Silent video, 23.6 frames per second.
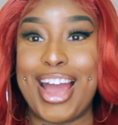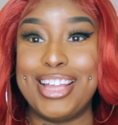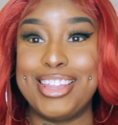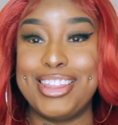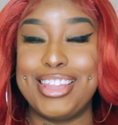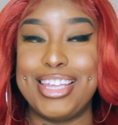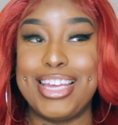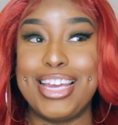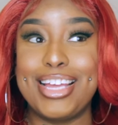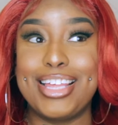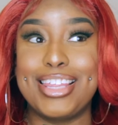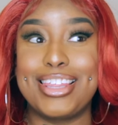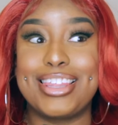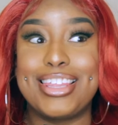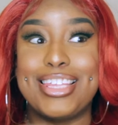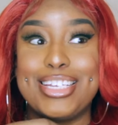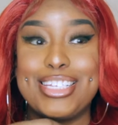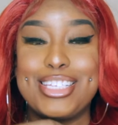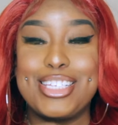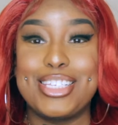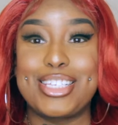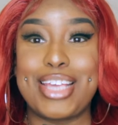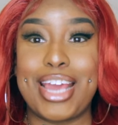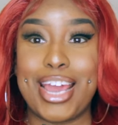I think
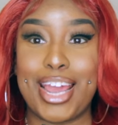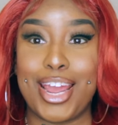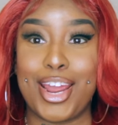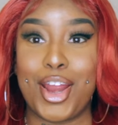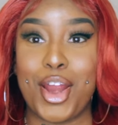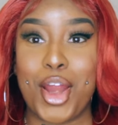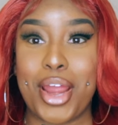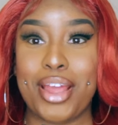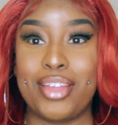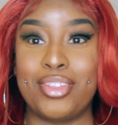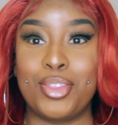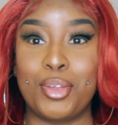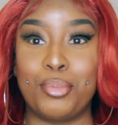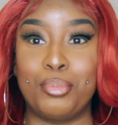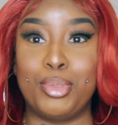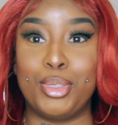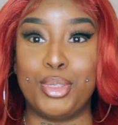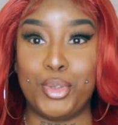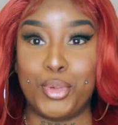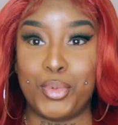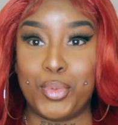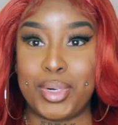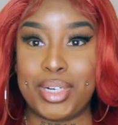this hair and the blue